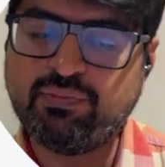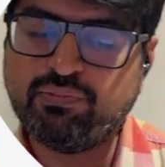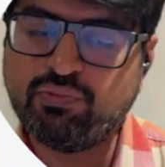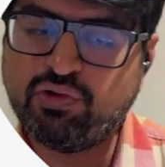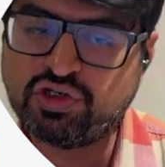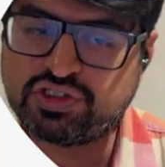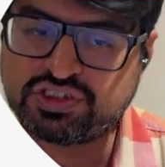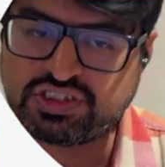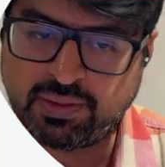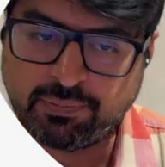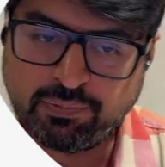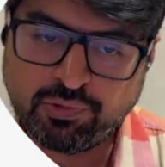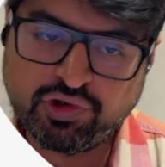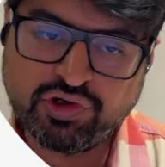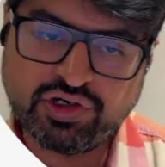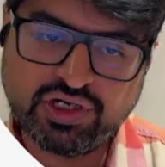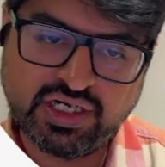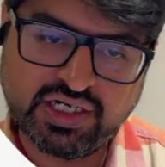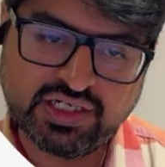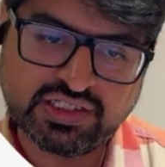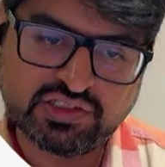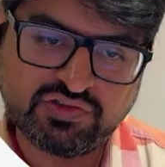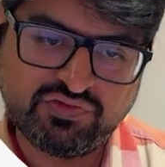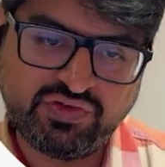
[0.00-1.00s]
more
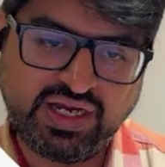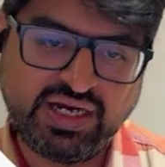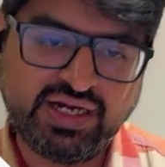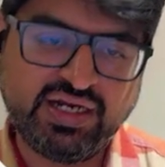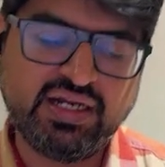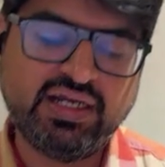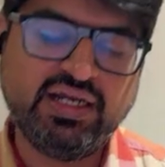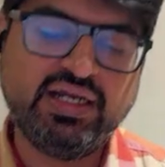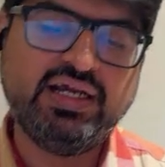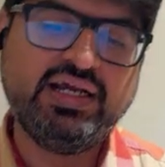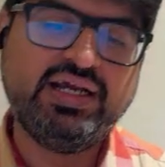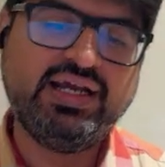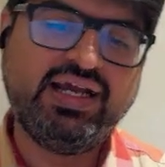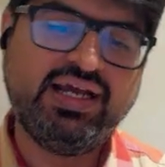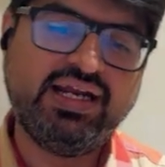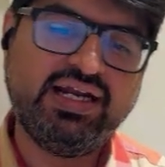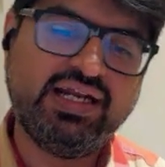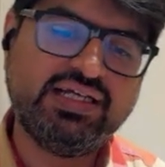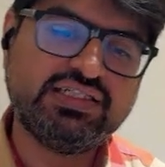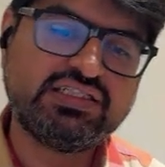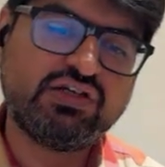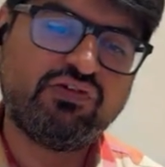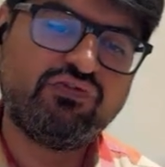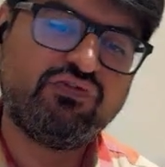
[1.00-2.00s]
subcutaneous fat
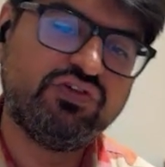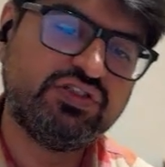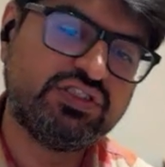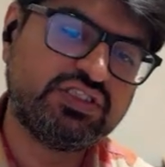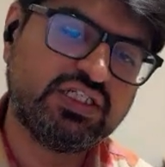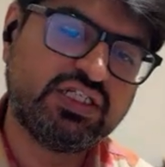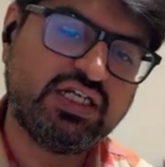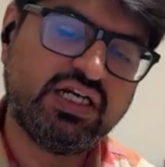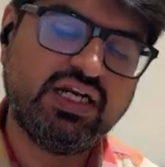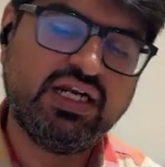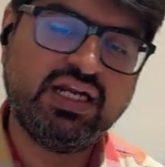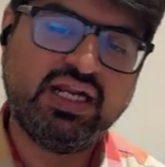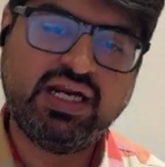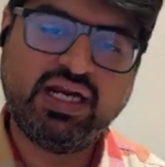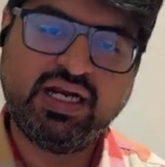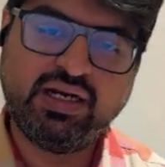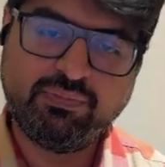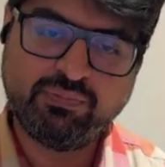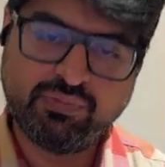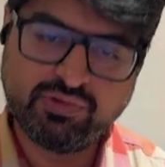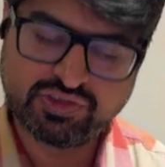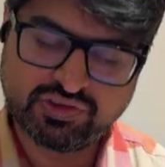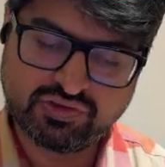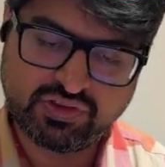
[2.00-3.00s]
and less of visceral and
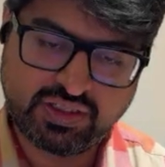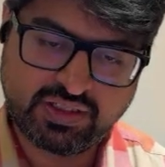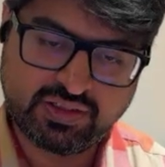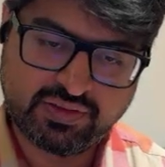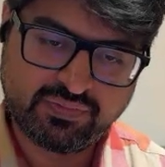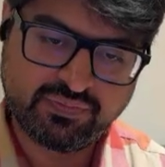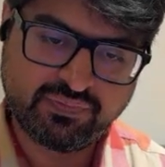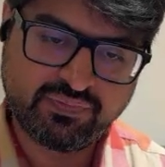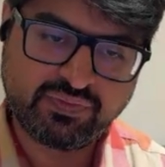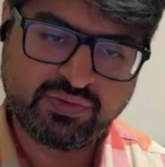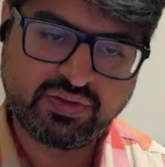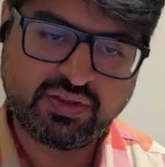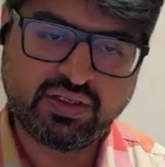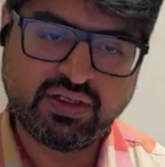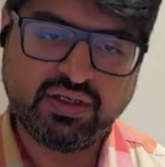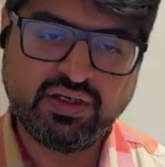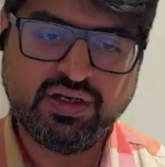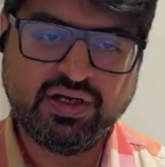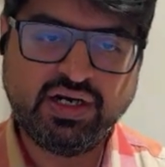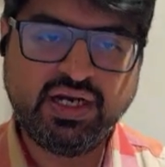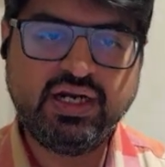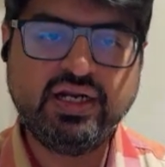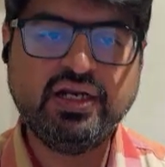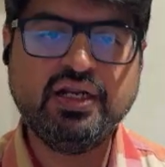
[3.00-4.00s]
adipose fat,
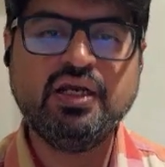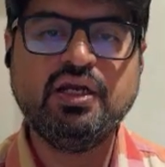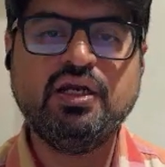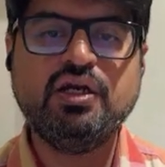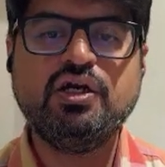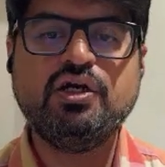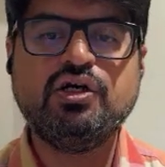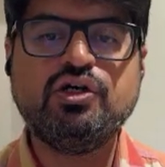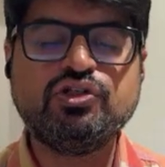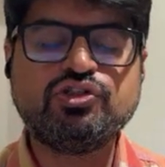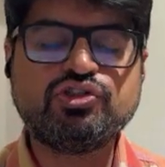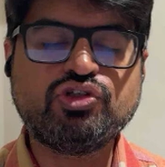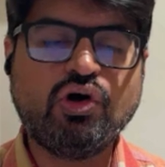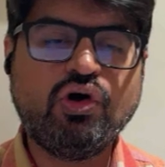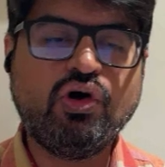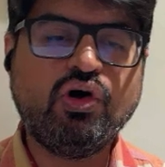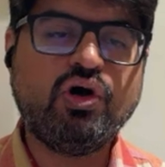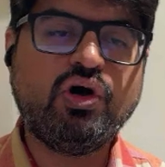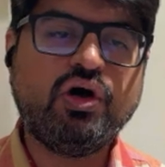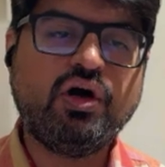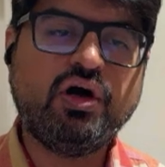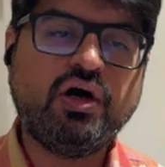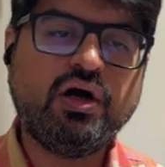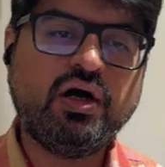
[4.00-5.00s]
right?
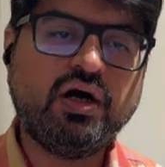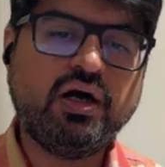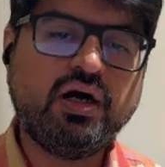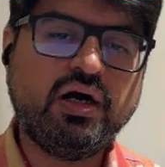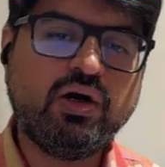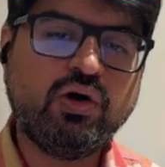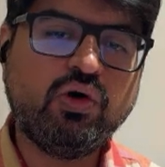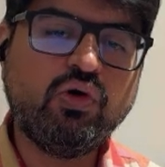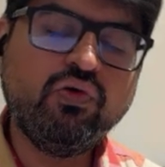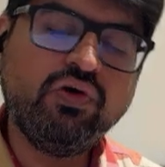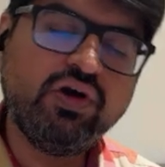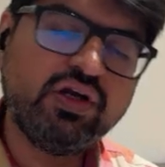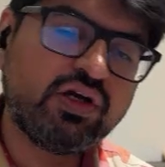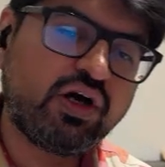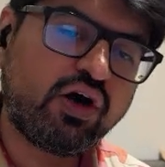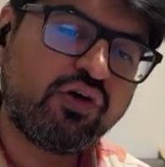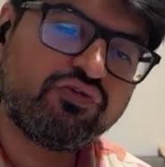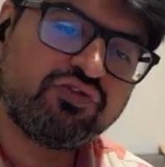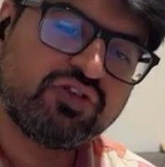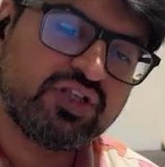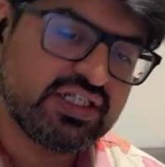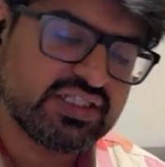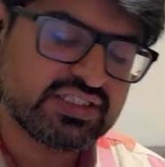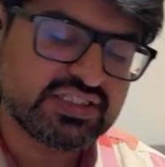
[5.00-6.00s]
So who
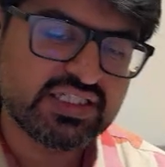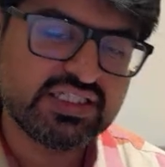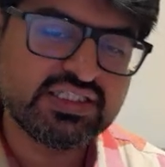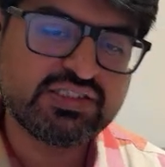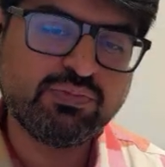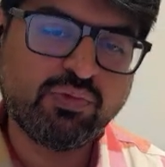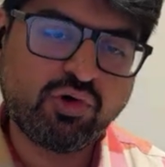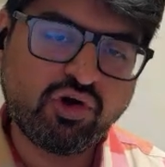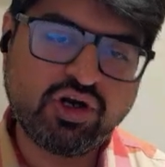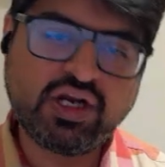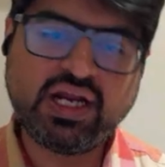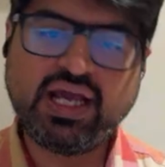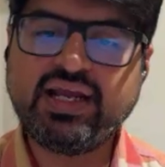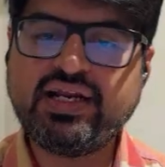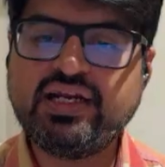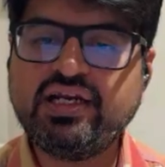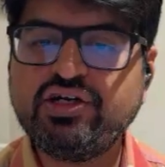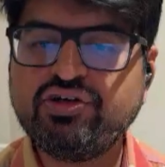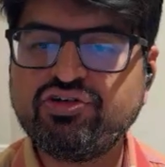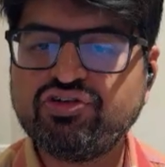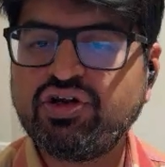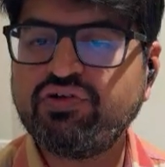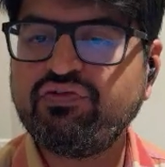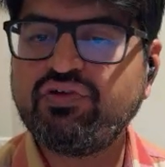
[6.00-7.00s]
of these is more
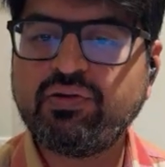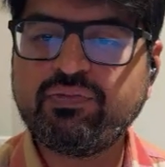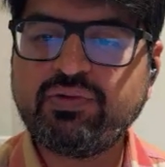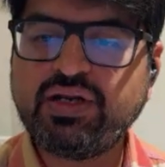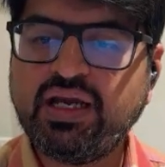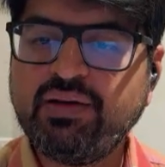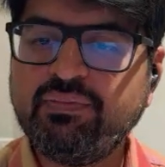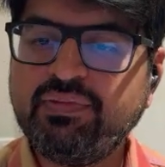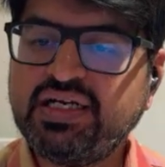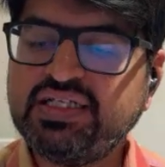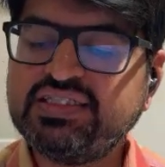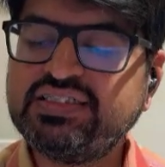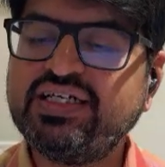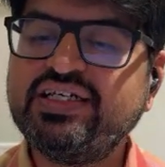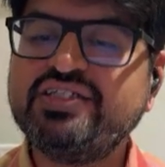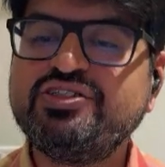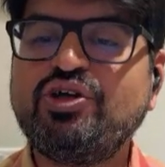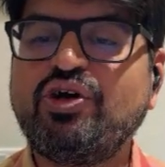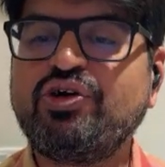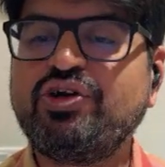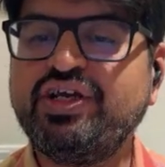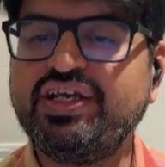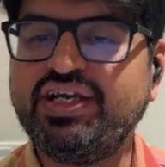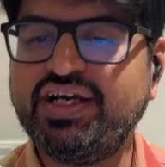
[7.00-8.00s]
likely to develop diabetes? It
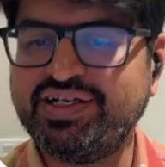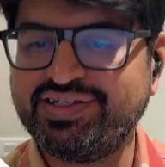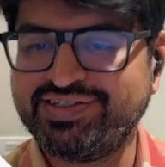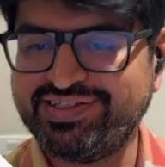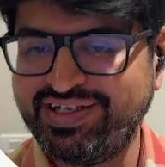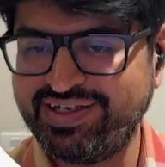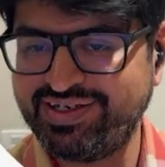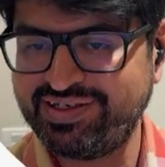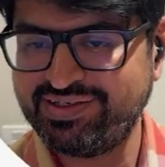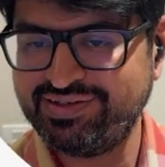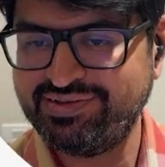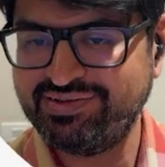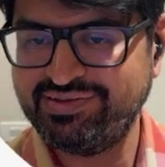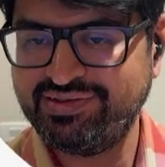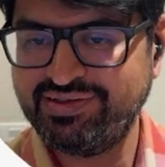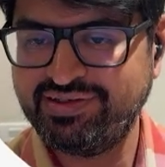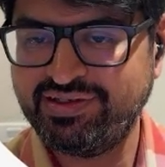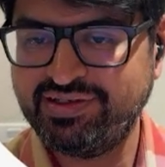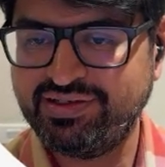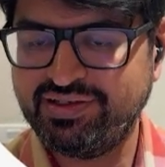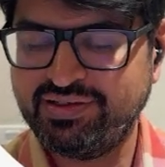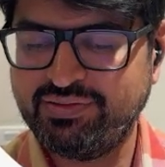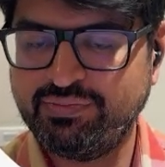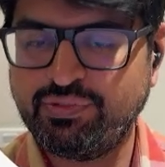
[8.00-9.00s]
is Dr. Yajnik,
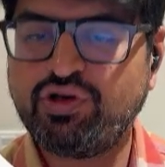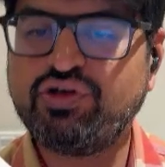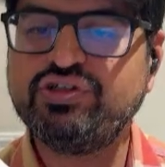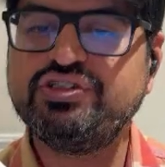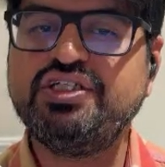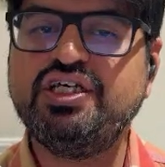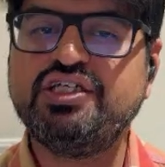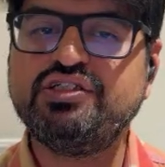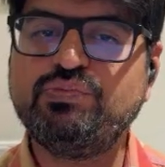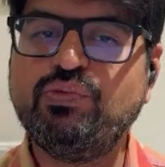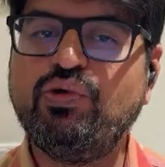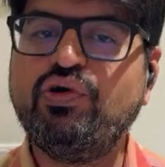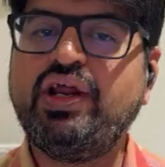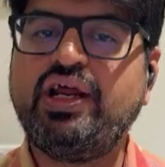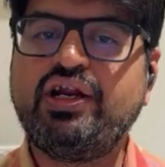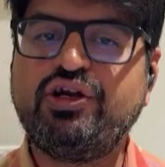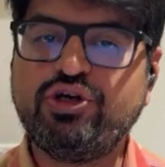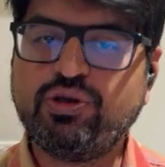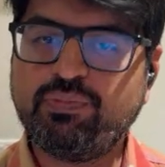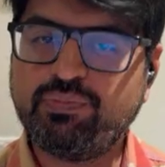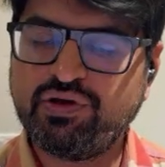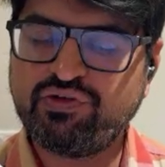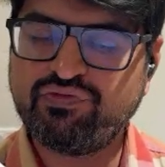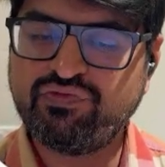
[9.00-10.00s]
because he has more
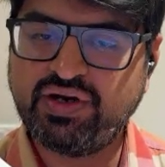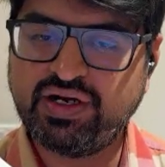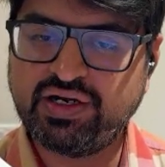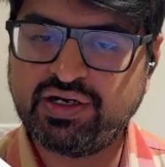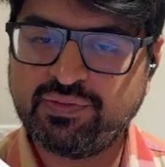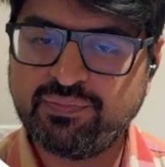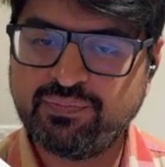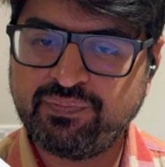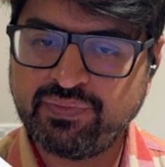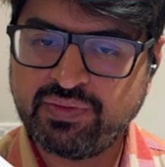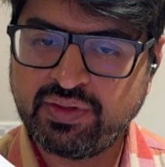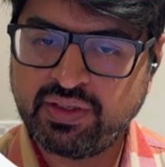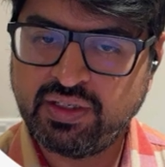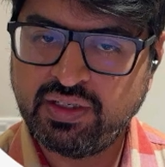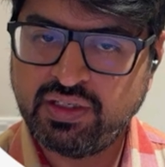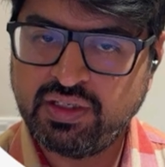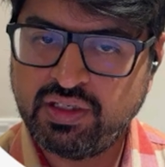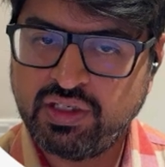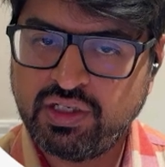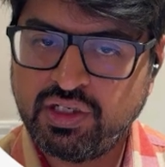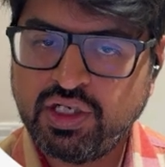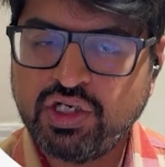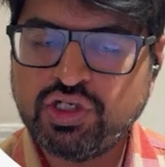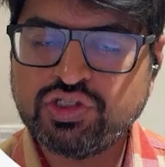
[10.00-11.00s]
ectopic fat.
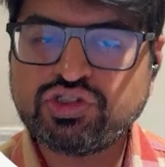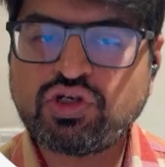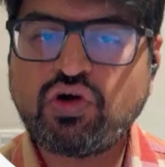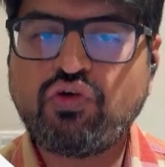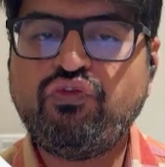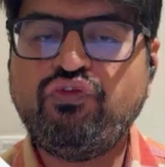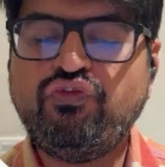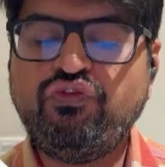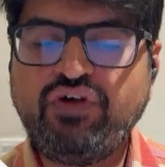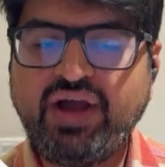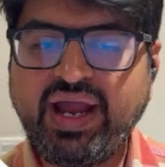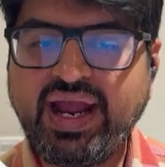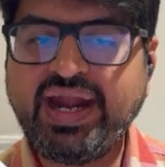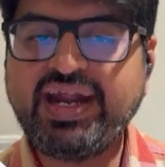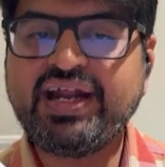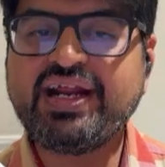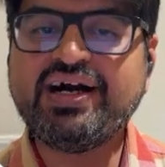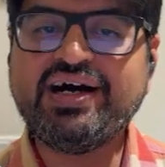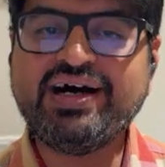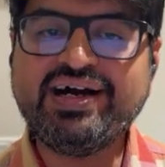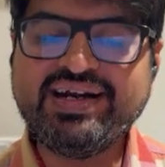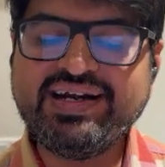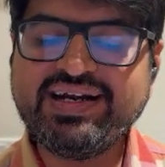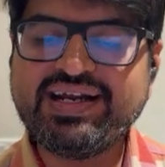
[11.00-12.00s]
So
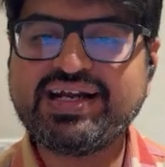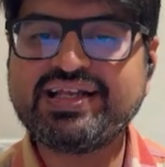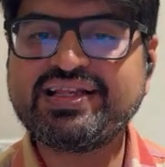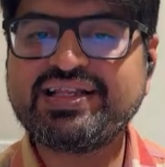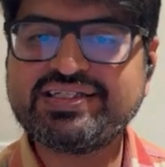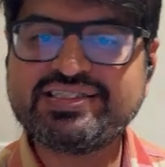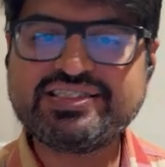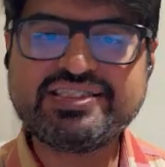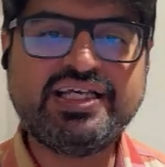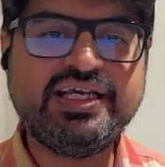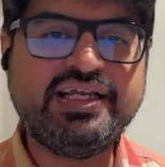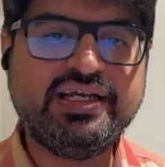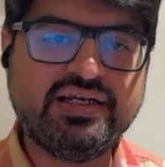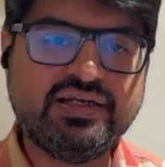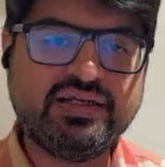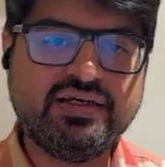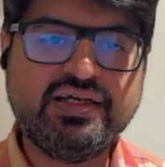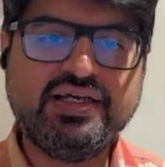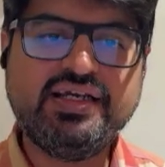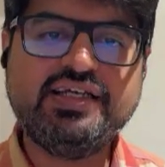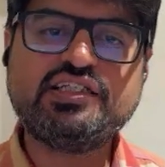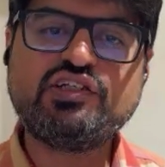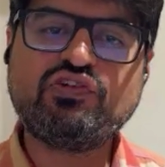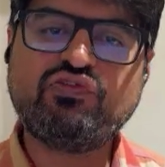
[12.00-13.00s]
fat under the skin
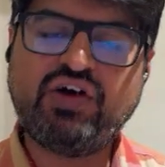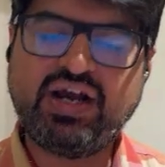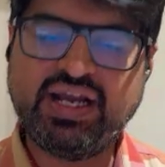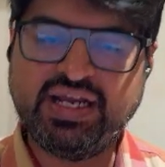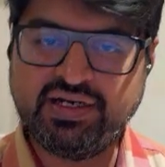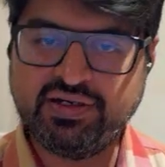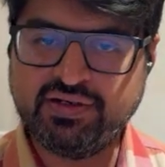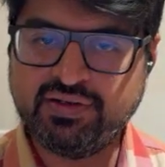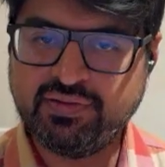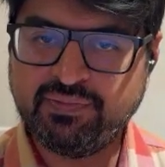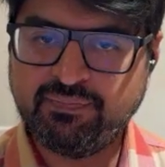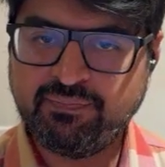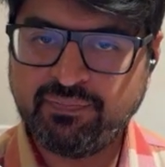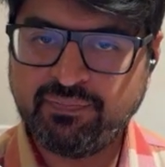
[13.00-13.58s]
is fine.